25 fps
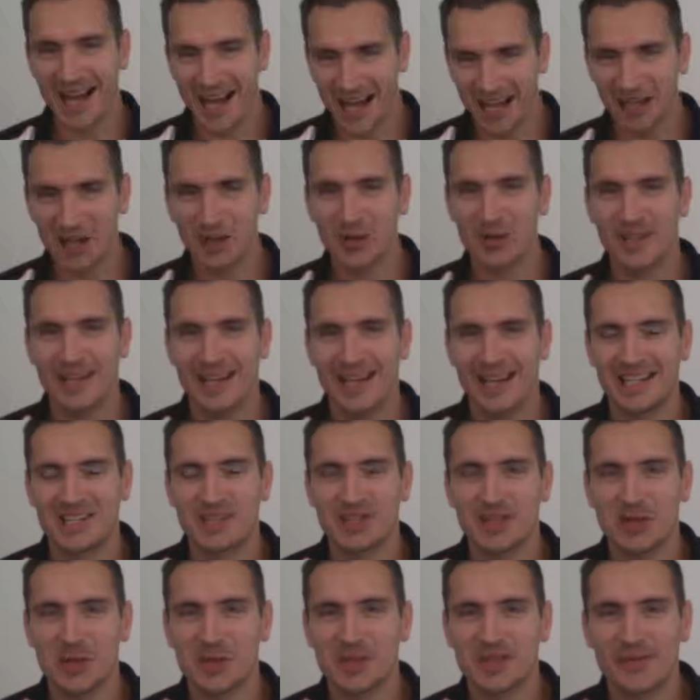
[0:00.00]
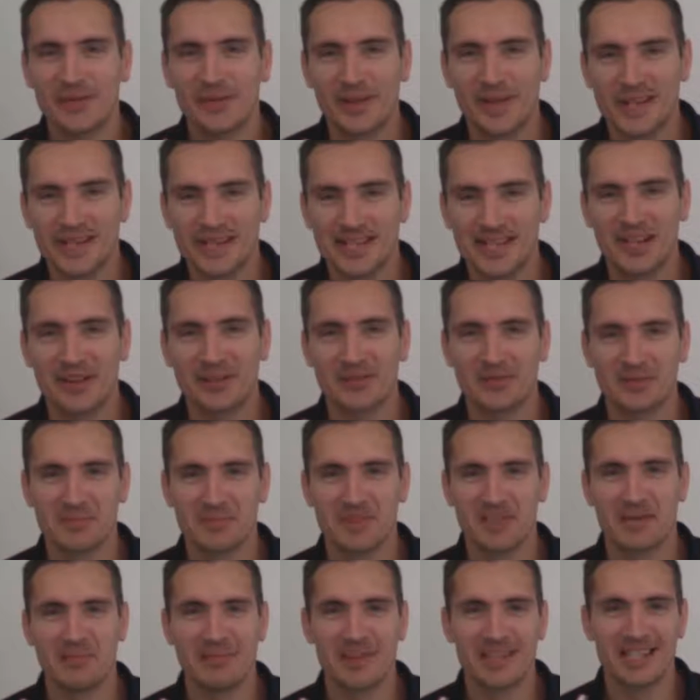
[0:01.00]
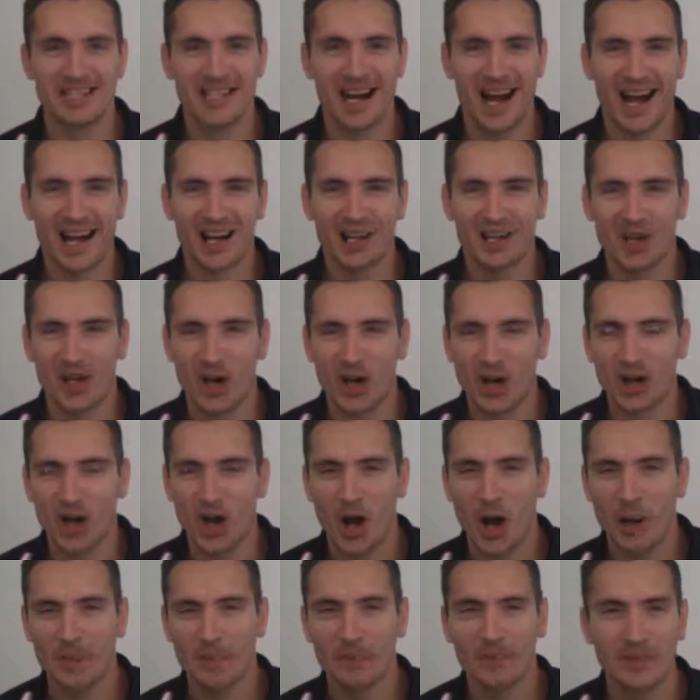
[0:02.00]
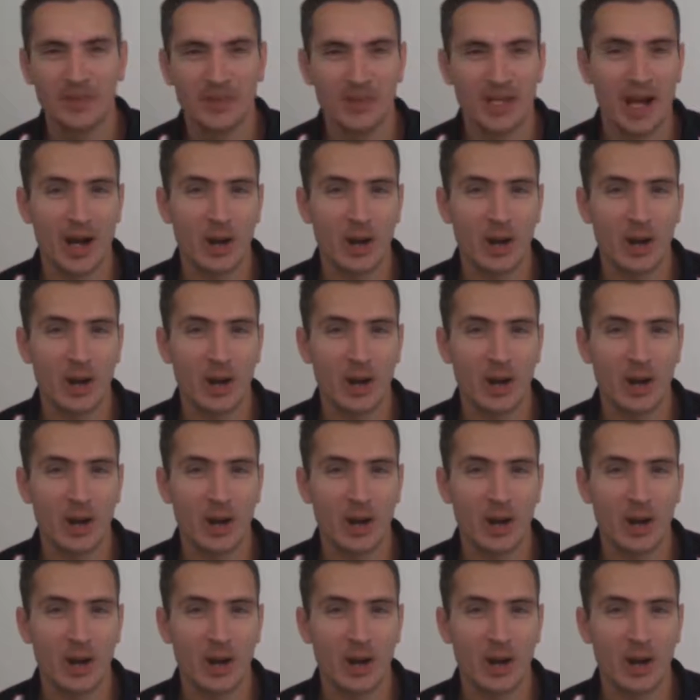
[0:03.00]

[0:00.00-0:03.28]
Hello again, it's Joseph Kiss here from somebodytohire.com.